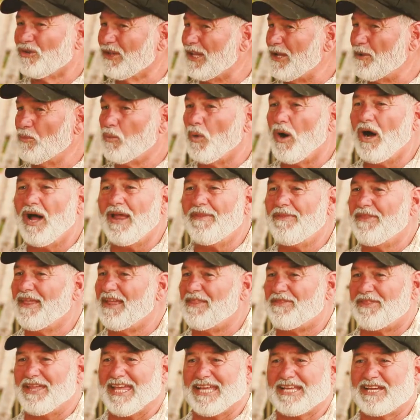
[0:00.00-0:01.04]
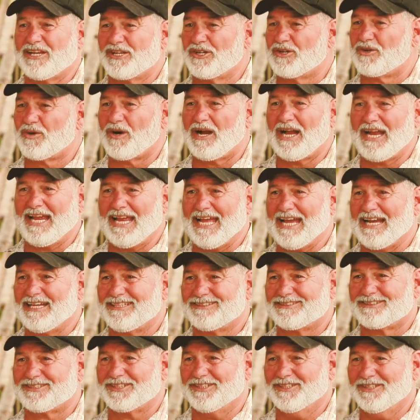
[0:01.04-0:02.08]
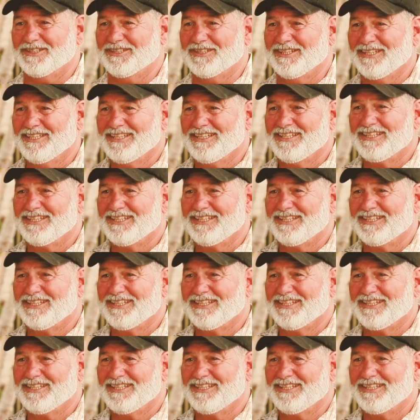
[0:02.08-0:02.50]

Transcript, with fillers: only one that they can cry out to,